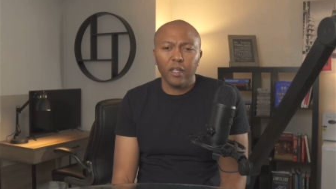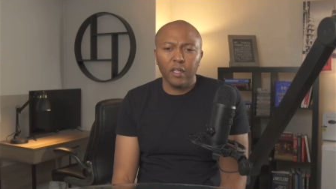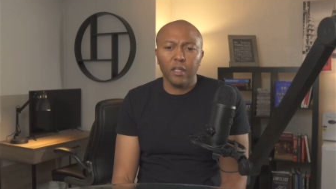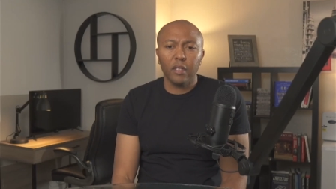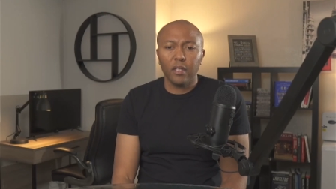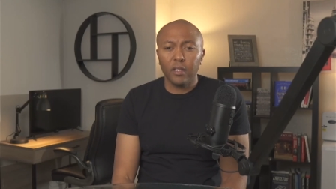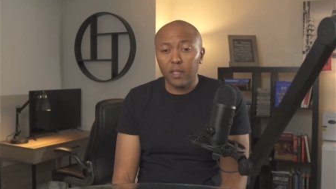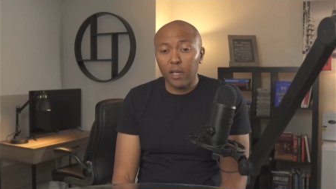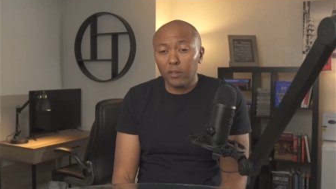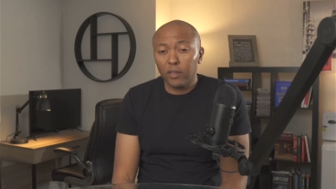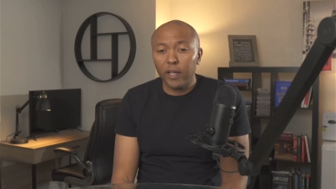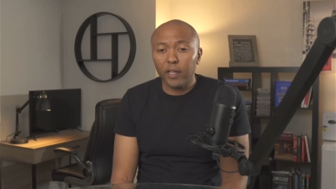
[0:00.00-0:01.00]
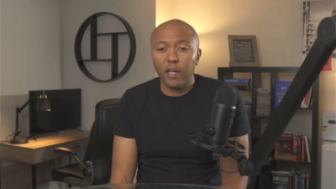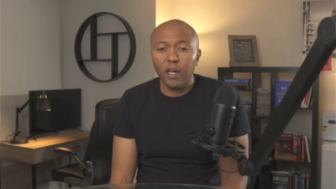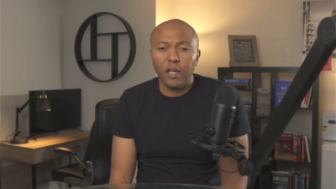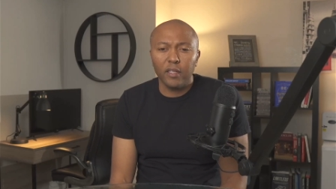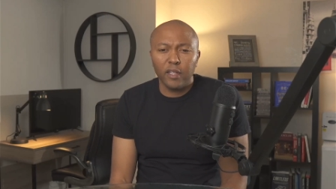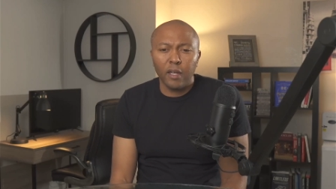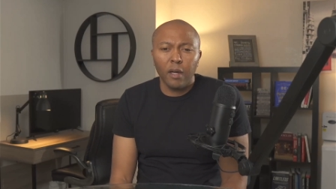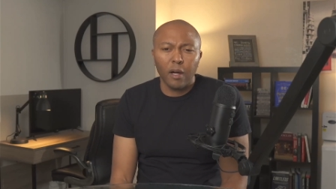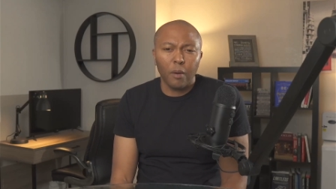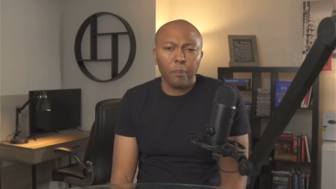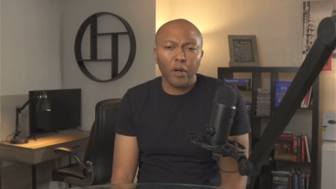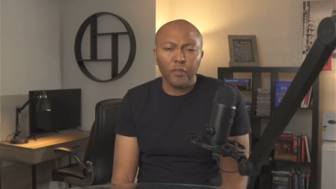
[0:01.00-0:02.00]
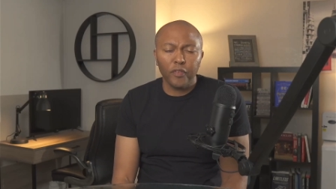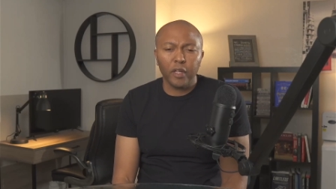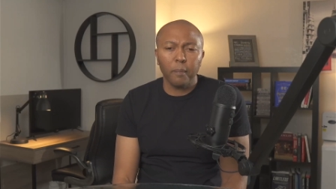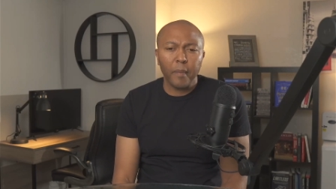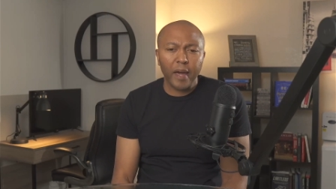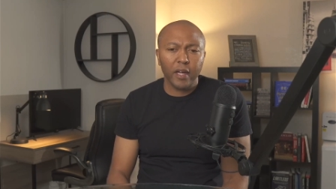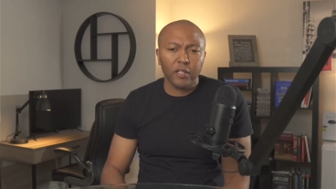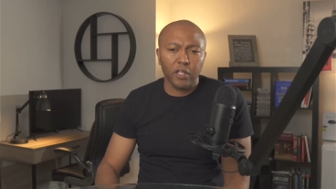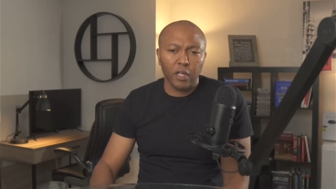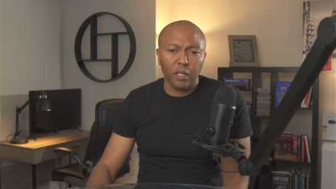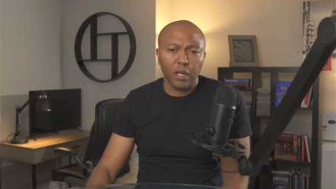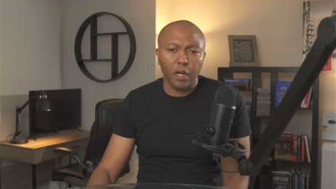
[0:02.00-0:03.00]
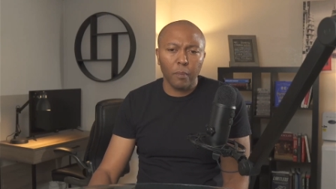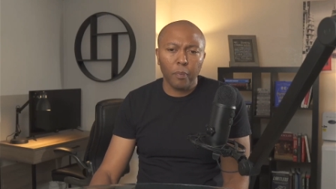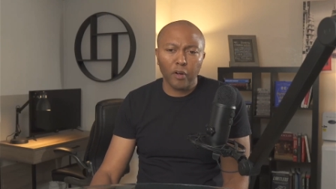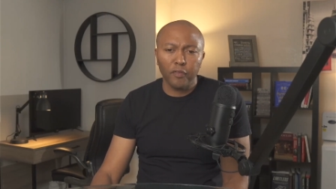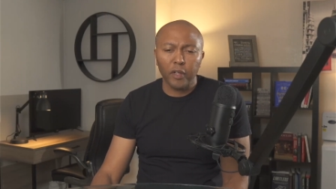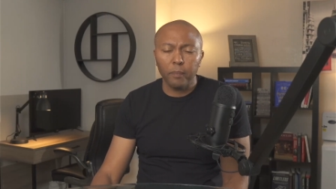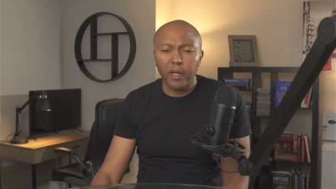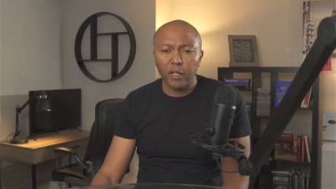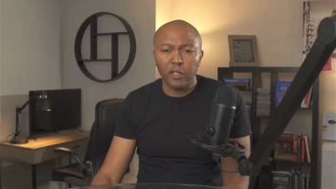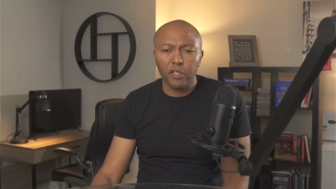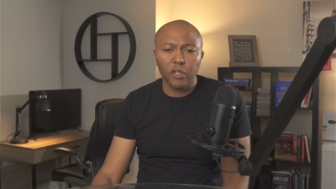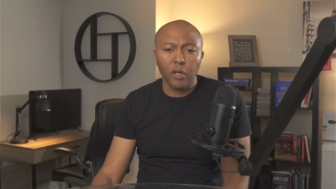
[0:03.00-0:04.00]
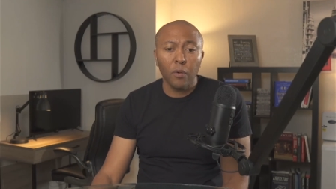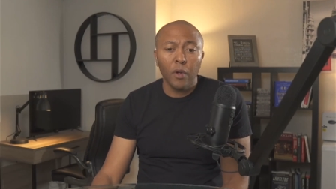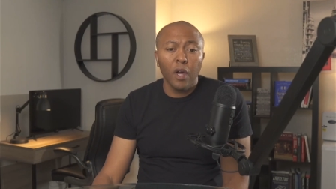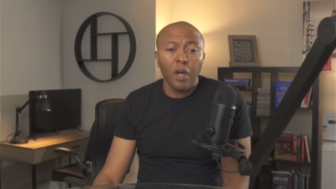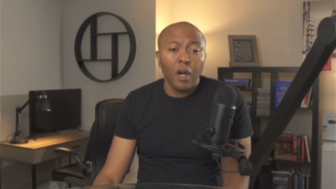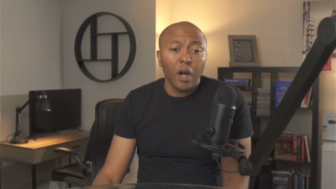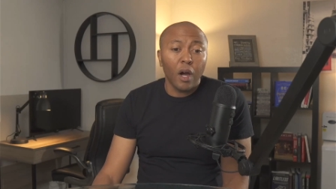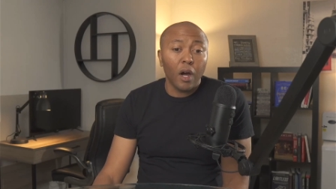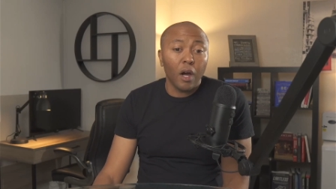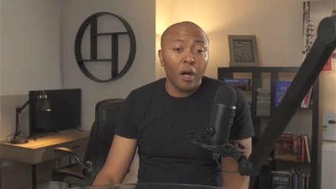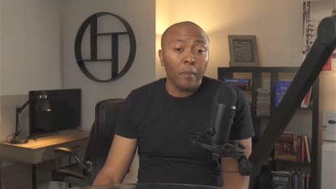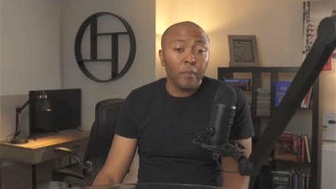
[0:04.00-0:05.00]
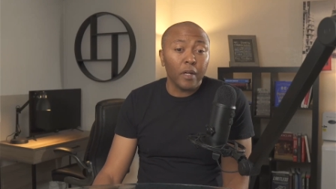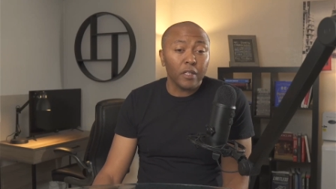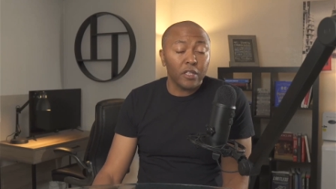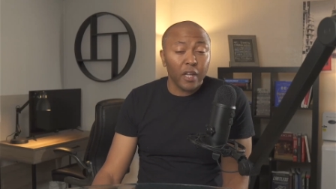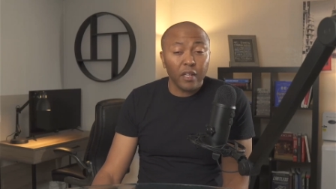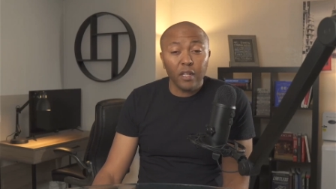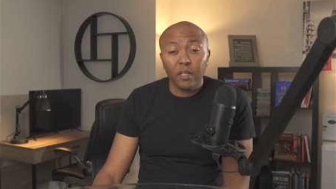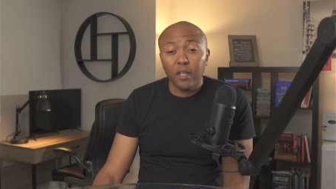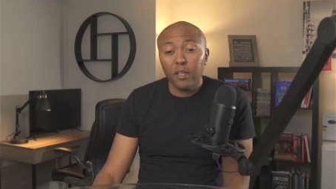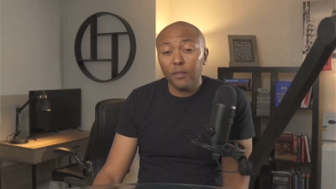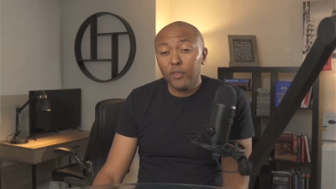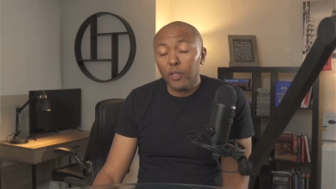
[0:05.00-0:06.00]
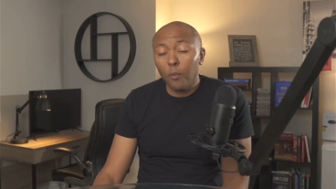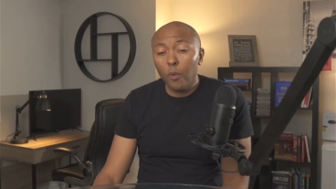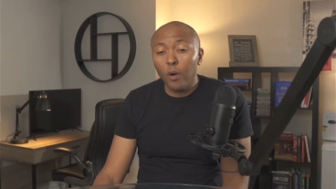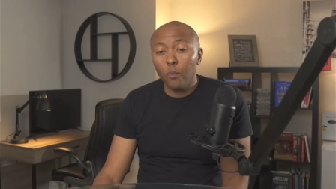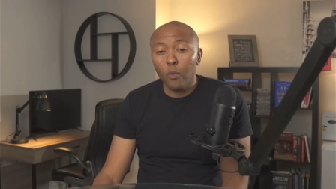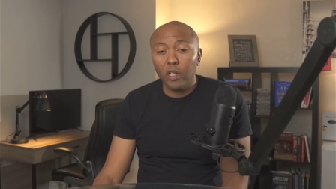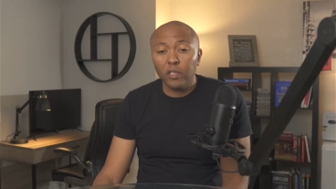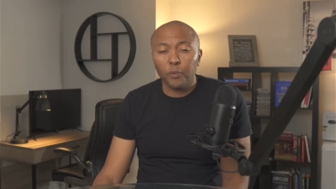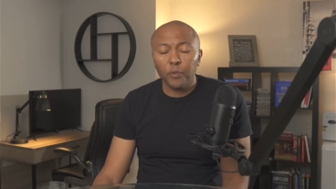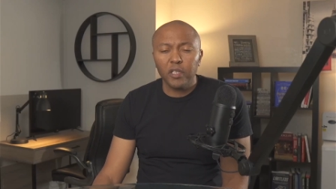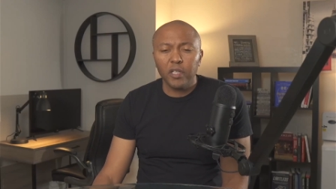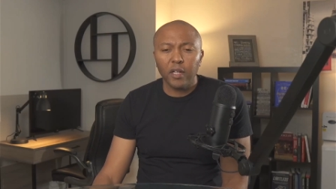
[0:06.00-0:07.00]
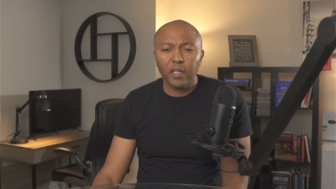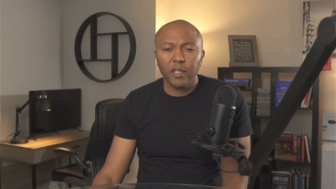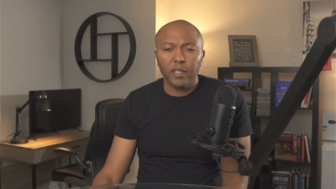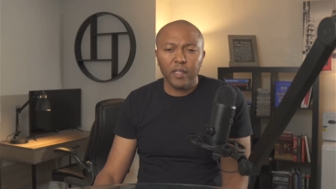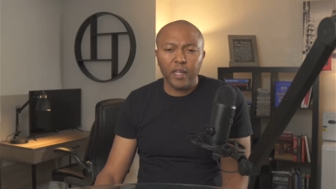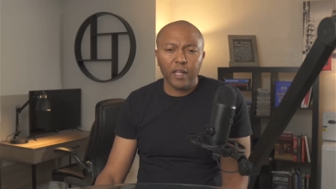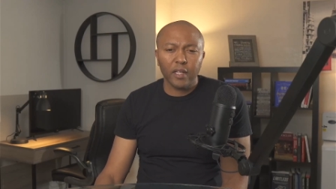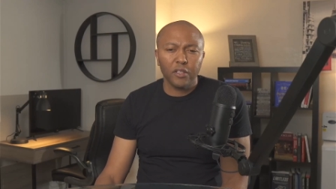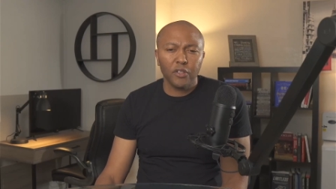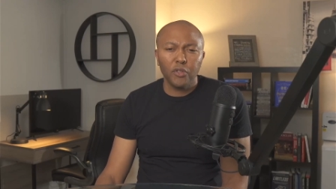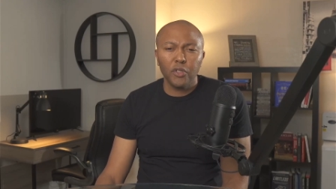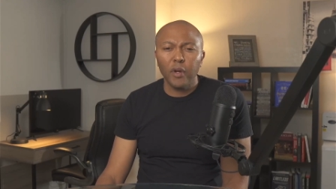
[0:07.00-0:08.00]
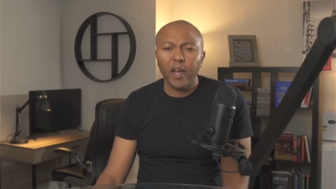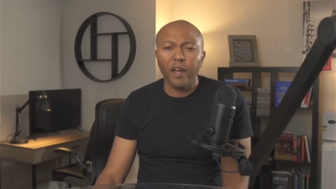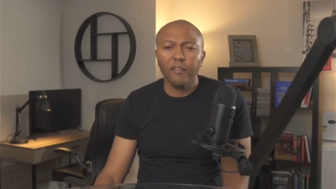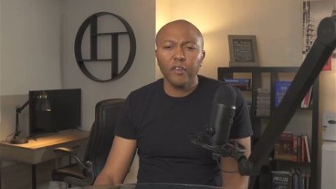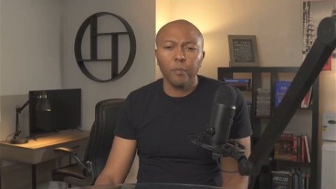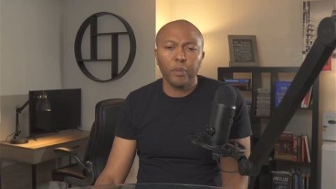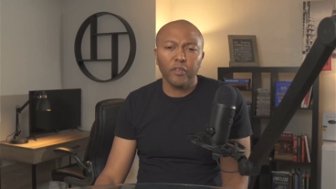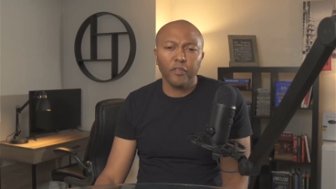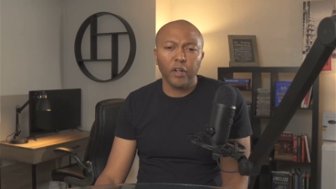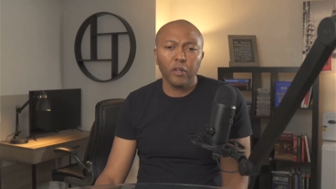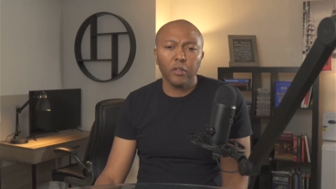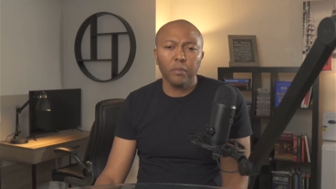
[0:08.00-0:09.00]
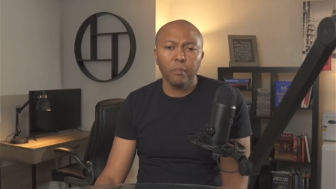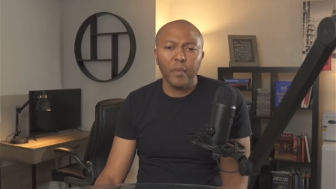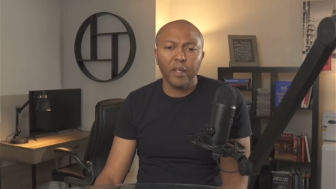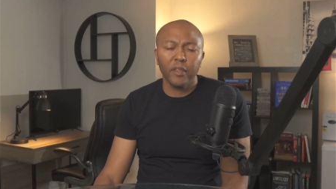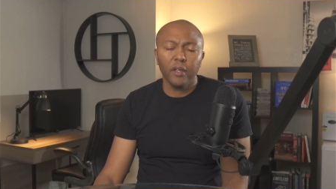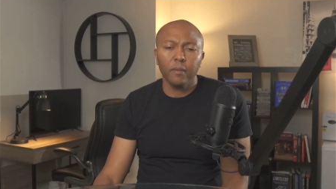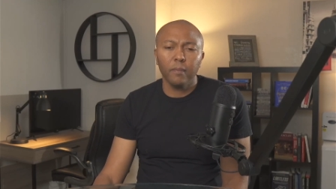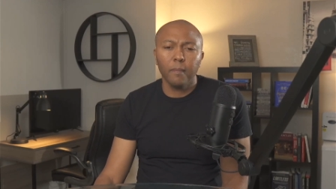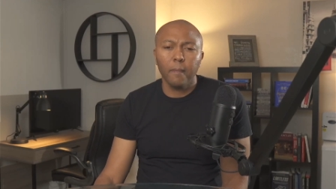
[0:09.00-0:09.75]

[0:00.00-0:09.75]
It sounds like a perfect match and a perfect marriage. So, Shannon, if someone wanted to reach out and connect, do you have a preferred method?